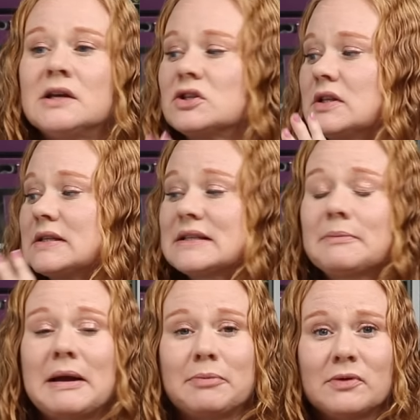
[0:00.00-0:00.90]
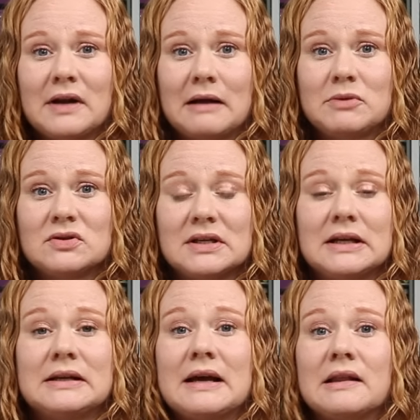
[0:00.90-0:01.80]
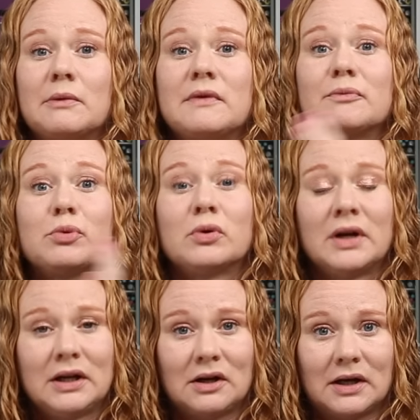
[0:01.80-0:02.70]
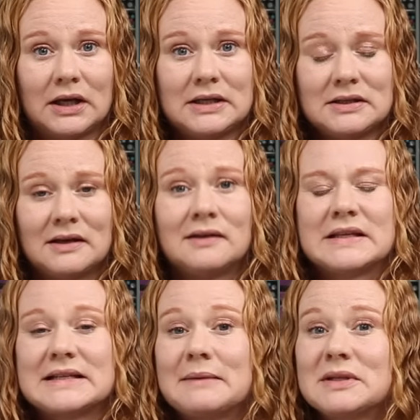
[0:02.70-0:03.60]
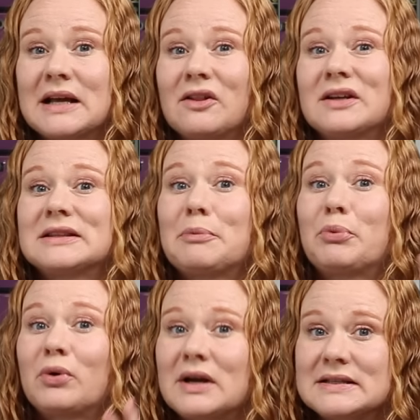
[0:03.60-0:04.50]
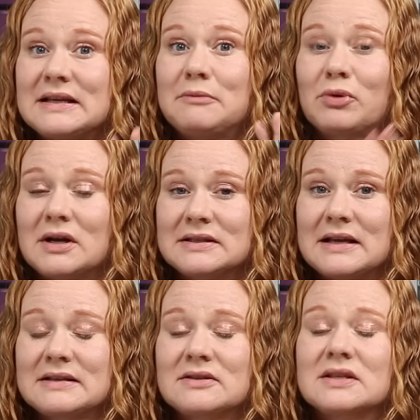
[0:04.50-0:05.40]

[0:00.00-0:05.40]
So this is the paper that I'm using, and now that we've printed on it, it's time to take a look at the pressing process.